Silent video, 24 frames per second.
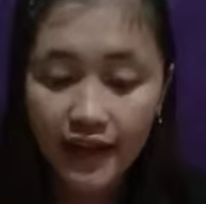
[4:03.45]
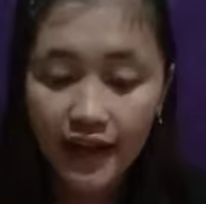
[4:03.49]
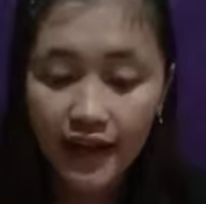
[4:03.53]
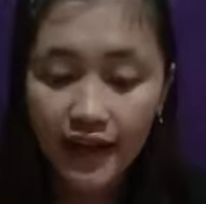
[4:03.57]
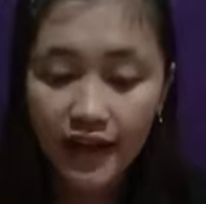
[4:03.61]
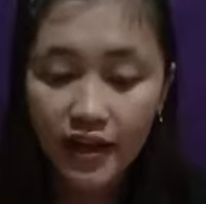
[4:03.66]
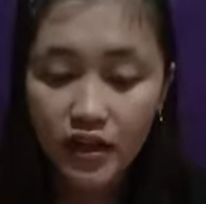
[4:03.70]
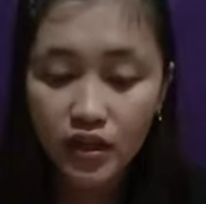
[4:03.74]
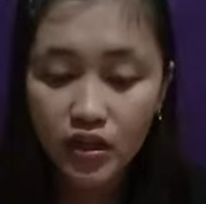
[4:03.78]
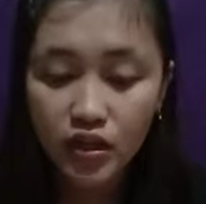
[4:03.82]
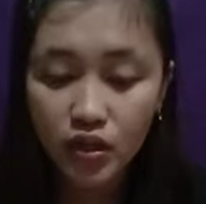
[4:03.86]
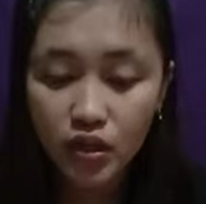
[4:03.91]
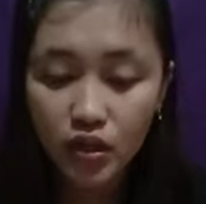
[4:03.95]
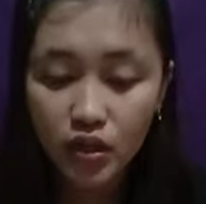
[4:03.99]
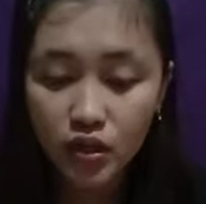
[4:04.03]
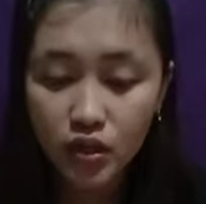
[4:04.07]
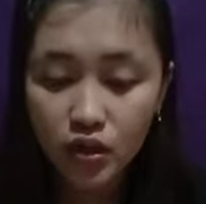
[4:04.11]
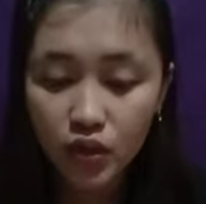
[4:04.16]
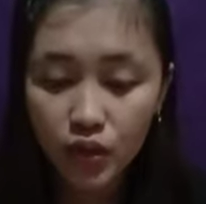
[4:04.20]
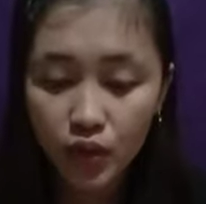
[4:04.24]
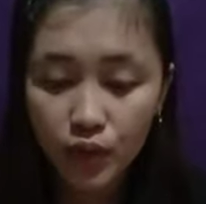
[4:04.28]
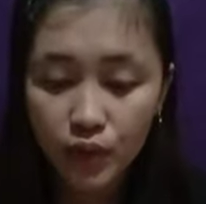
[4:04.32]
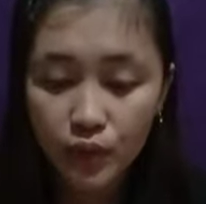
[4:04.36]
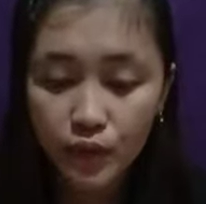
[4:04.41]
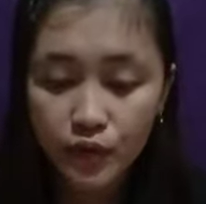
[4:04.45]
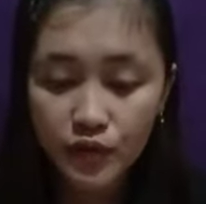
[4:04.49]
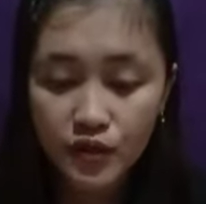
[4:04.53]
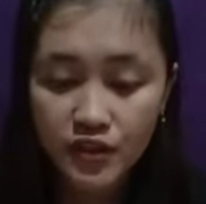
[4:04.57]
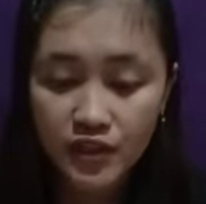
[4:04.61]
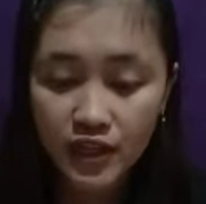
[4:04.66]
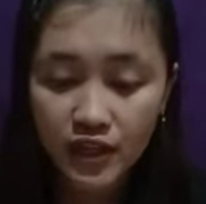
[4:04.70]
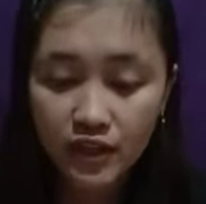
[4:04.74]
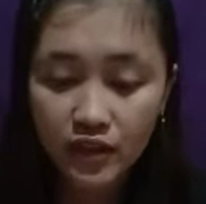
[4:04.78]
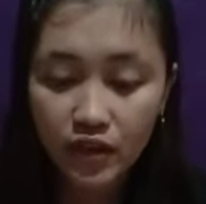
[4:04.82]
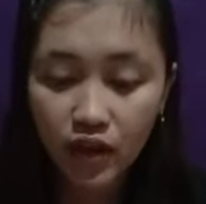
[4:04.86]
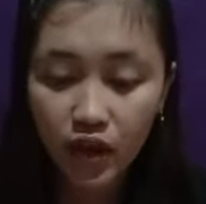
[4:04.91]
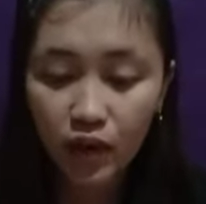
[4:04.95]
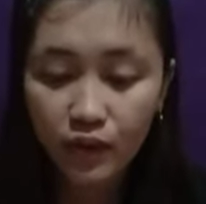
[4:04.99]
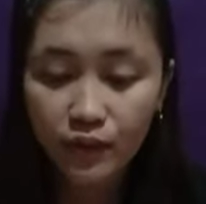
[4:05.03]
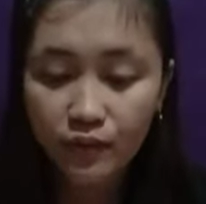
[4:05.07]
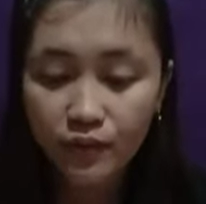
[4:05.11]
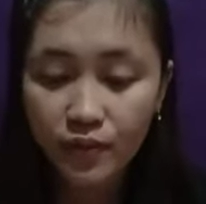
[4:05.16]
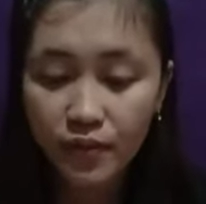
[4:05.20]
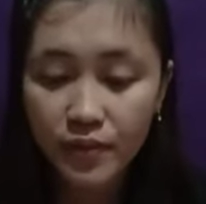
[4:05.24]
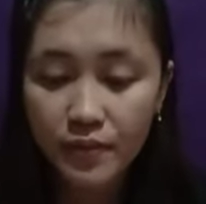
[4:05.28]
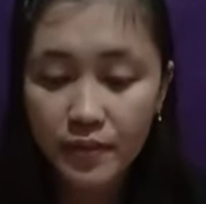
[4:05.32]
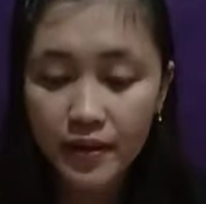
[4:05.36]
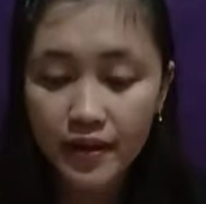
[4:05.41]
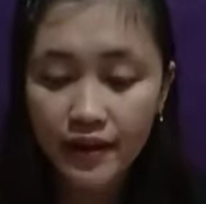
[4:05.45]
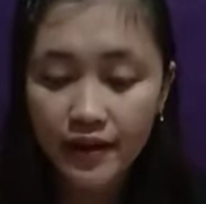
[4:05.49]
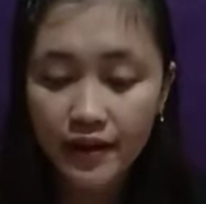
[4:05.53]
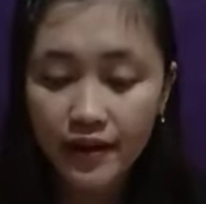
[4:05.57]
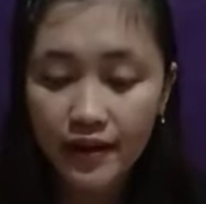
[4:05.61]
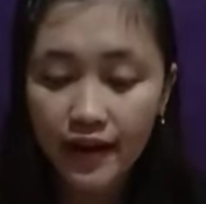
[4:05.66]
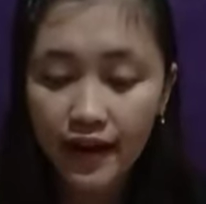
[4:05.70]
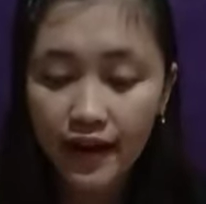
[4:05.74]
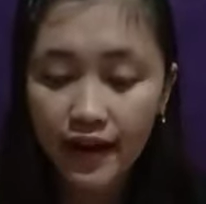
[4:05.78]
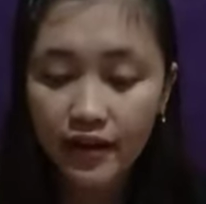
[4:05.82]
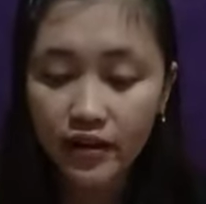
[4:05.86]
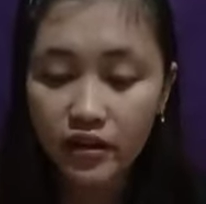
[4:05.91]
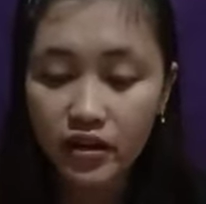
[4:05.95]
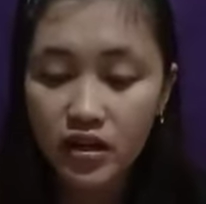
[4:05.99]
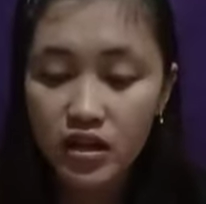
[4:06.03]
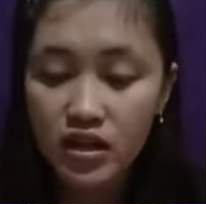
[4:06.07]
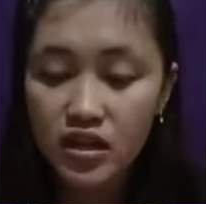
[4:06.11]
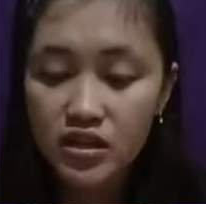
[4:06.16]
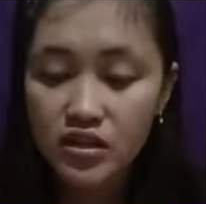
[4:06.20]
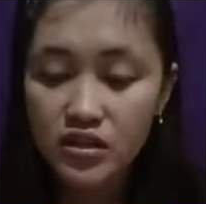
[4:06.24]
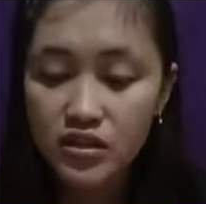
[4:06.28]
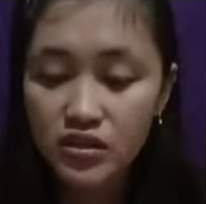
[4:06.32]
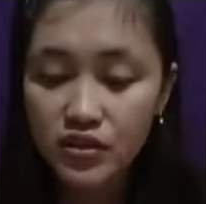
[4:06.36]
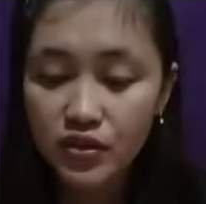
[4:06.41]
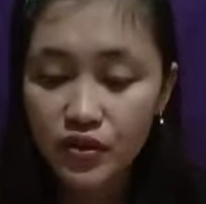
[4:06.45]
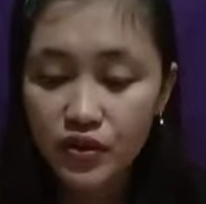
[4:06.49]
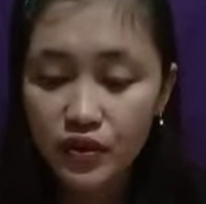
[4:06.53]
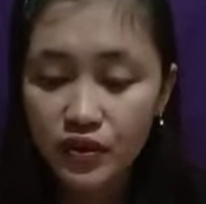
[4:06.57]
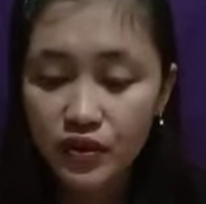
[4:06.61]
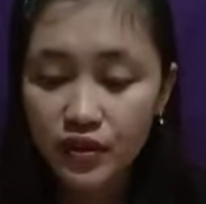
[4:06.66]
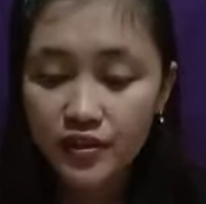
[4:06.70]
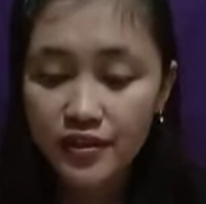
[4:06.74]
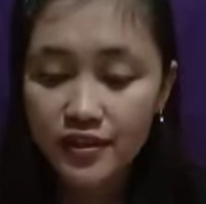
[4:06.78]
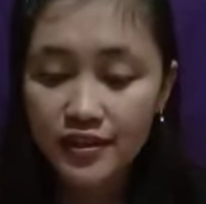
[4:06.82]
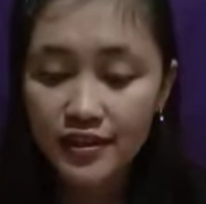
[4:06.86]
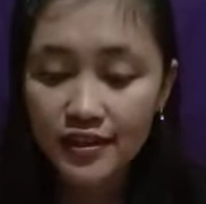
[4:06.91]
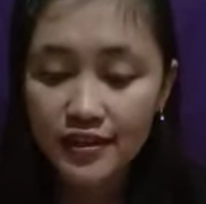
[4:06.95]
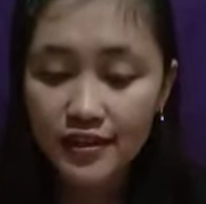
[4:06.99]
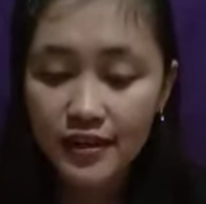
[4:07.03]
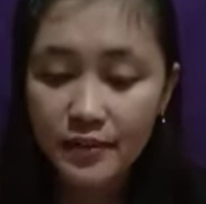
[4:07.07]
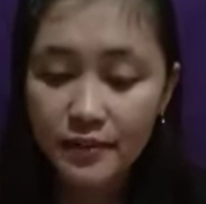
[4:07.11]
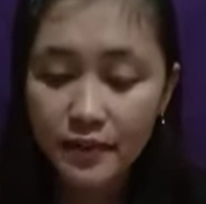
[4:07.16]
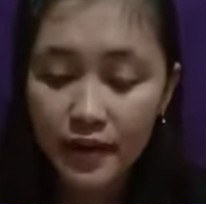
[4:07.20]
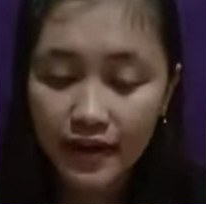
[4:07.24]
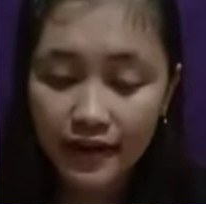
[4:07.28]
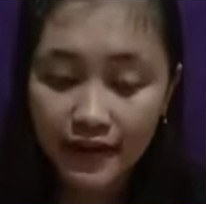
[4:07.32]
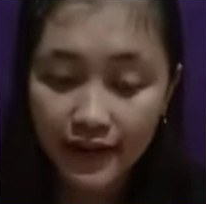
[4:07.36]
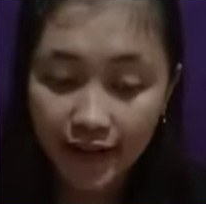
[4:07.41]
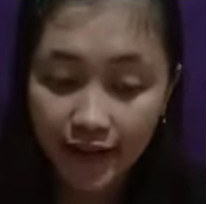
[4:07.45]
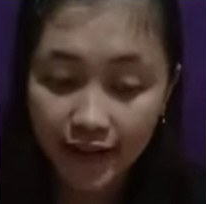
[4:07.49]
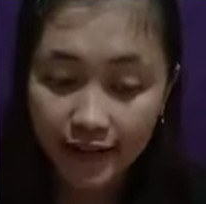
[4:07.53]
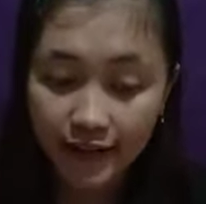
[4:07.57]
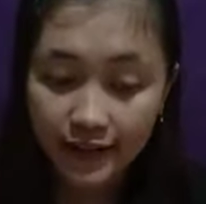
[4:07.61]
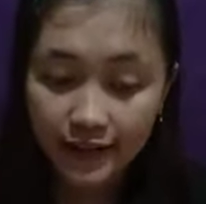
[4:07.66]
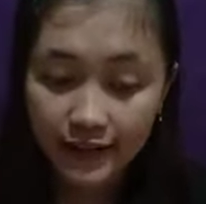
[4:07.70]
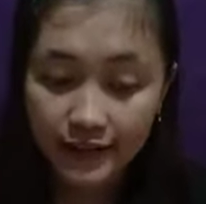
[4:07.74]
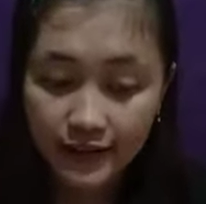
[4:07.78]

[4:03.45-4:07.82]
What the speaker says: are composed of primary and secondary market.